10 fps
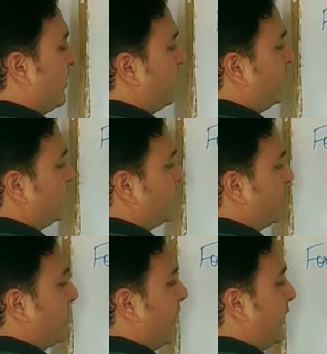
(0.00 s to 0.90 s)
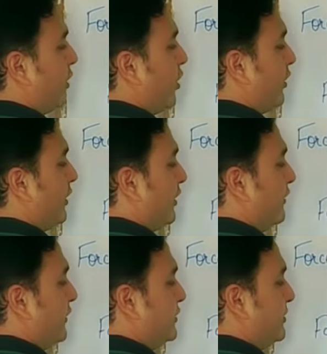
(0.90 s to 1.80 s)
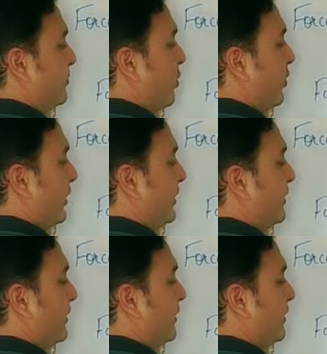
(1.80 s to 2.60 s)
which is applied on a rigid body.